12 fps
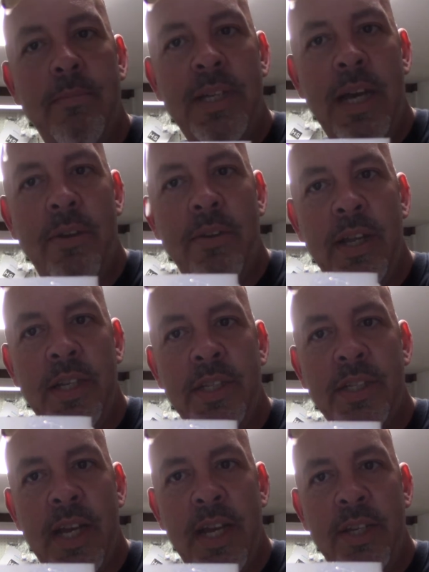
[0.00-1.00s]
out. It
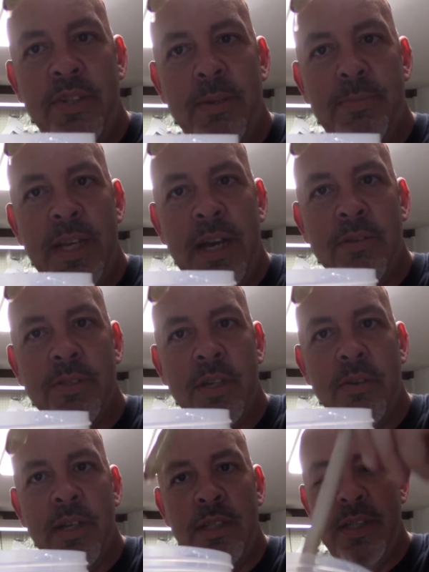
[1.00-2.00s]
just kind of drips out,
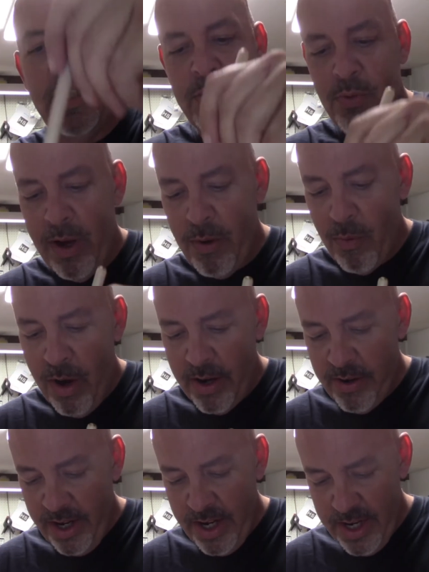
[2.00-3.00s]
so it's it's quite
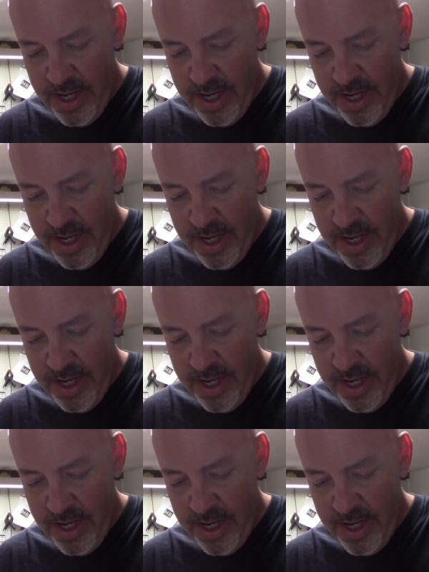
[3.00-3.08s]
watery.